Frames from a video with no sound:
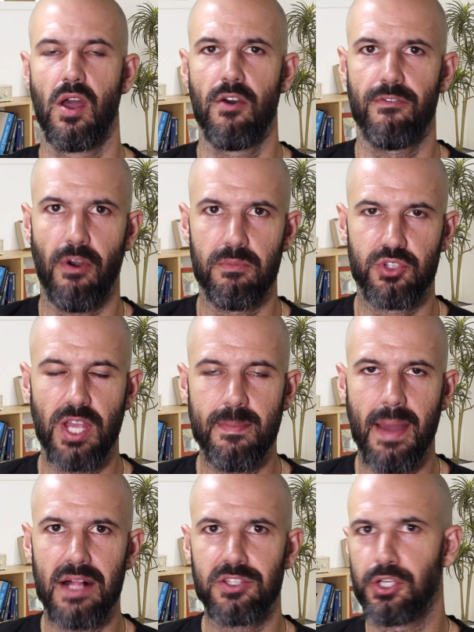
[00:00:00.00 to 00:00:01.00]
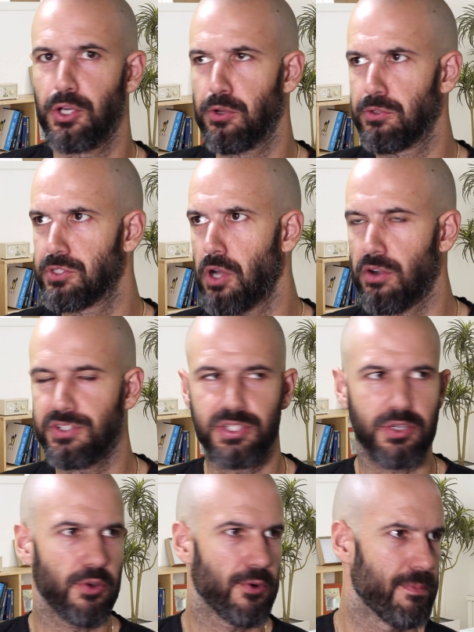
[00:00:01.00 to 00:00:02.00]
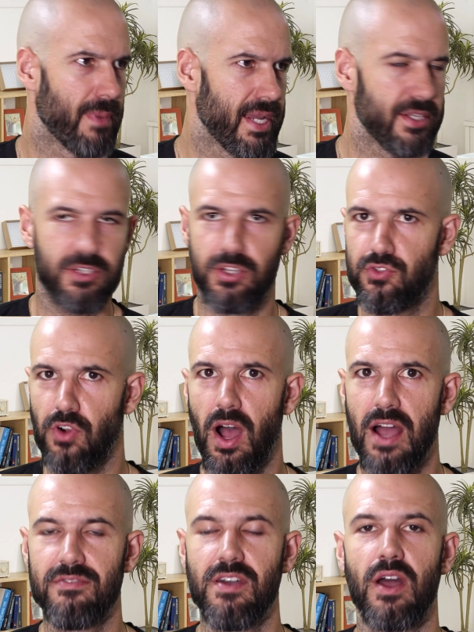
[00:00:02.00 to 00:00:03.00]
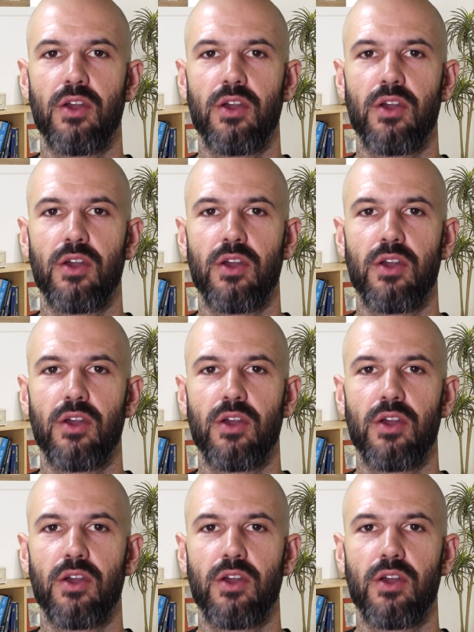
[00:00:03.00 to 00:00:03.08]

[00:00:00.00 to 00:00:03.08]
From Gmail to Google Docs to Google Meet to Drive,